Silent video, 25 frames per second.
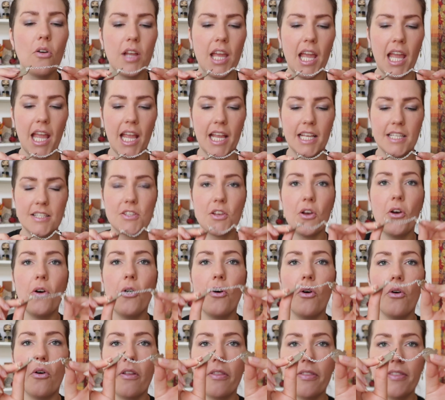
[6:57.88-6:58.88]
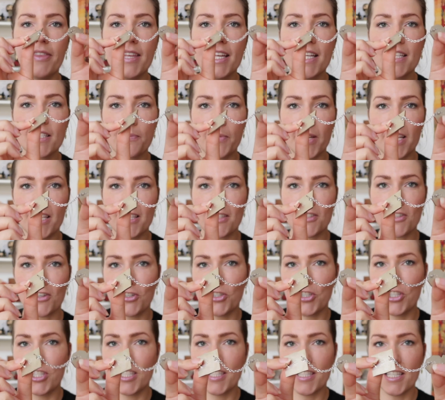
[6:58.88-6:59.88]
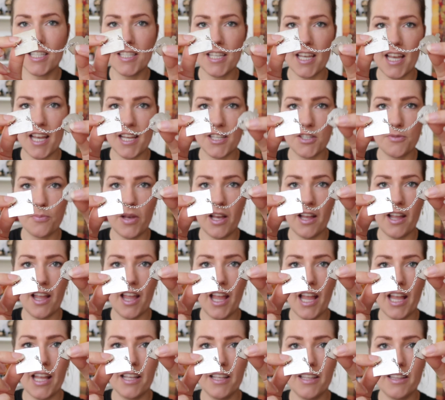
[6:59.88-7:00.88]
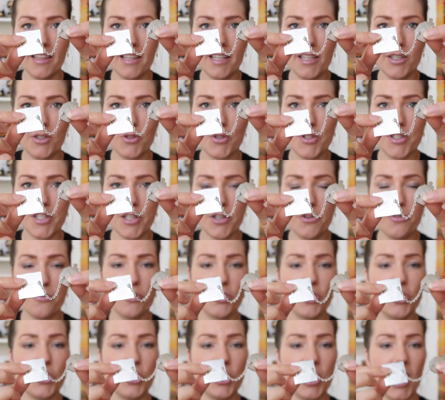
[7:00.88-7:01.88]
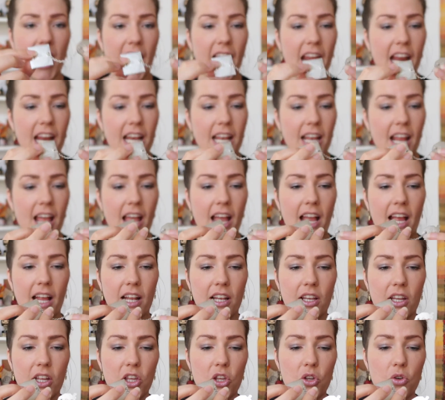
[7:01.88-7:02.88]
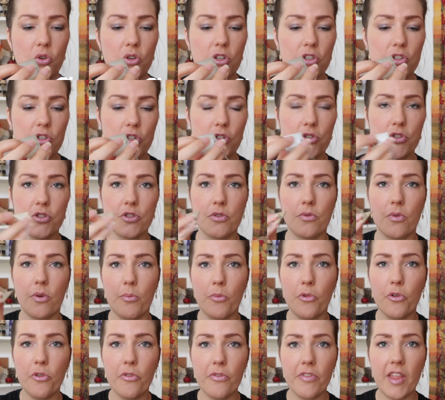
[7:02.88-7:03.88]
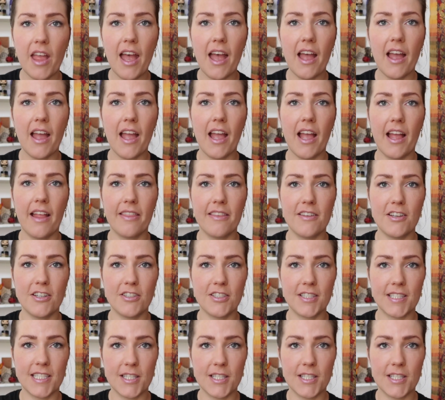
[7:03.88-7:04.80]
okay, so these pins are just attached by a little silver chain, and you can choose to remove that and just